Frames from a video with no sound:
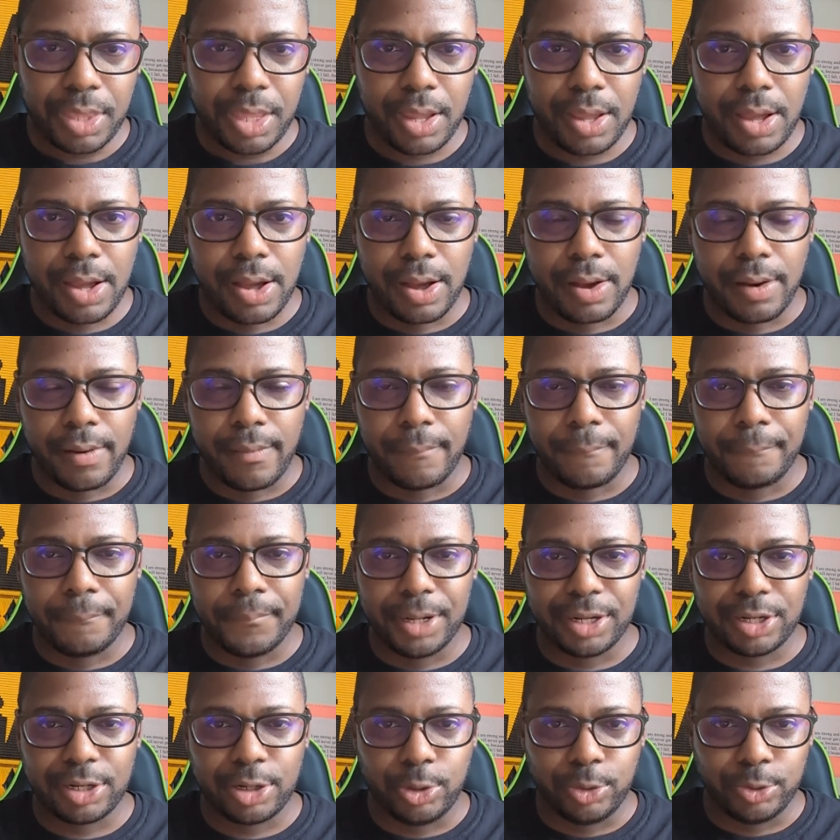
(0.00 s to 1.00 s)

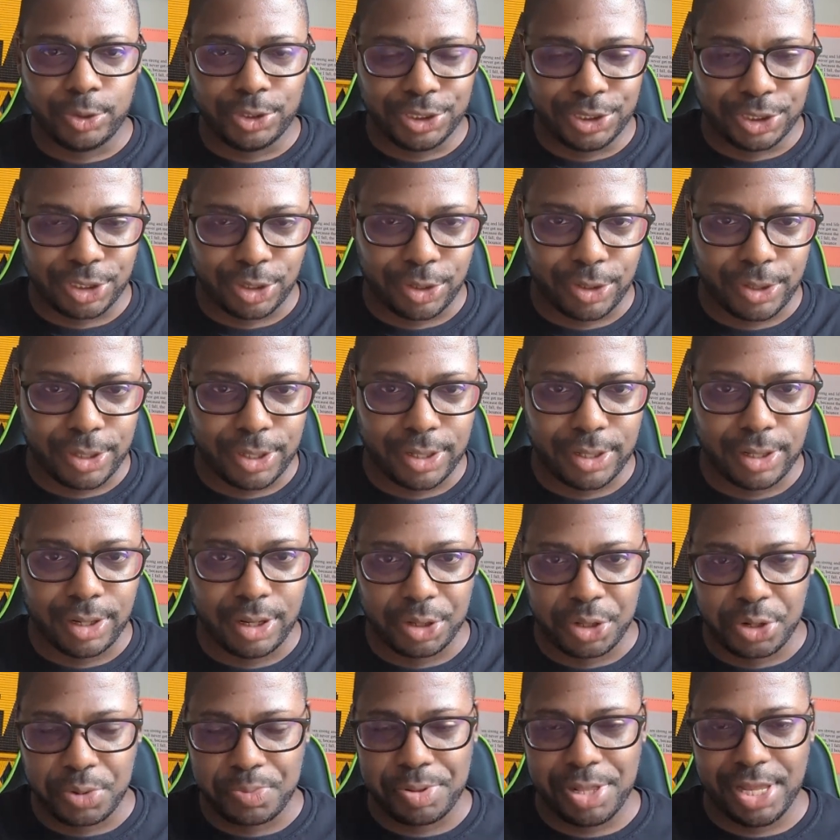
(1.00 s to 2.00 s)
but coaches are,
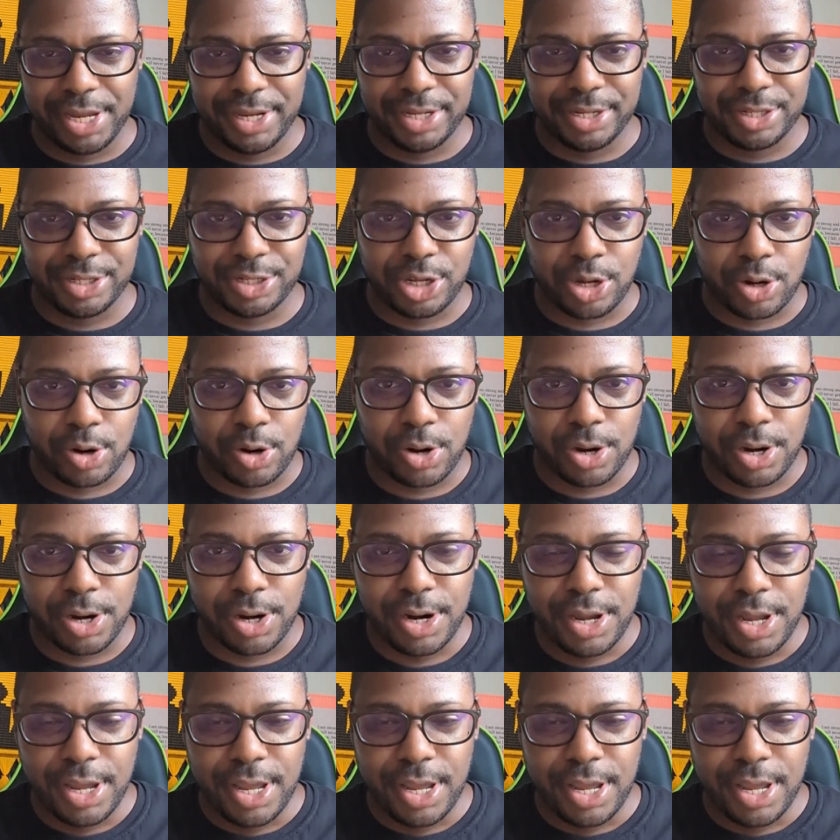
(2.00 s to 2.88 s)
other players are,